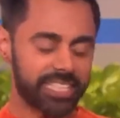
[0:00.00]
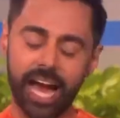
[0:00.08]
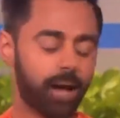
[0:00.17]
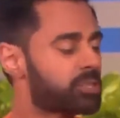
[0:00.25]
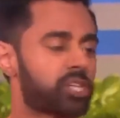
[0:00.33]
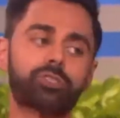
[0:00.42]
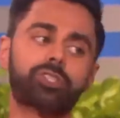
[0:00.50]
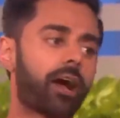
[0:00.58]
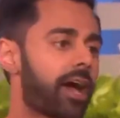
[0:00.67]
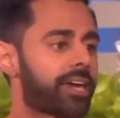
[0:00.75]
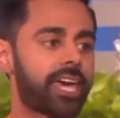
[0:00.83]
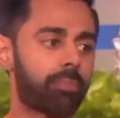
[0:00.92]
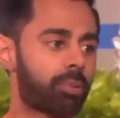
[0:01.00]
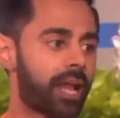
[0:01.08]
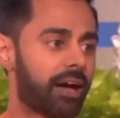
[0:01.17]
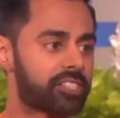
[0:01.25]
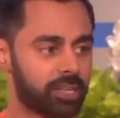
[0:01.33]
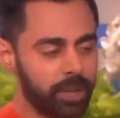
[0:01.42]
I'm so sorry, I can't
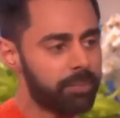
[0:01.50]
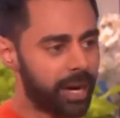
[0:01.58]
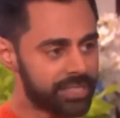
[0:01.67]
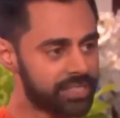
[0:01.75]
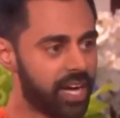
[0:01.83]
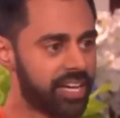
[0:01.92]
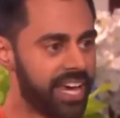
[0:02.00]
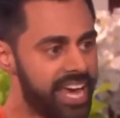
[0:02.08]
pronounce it. Meet my son,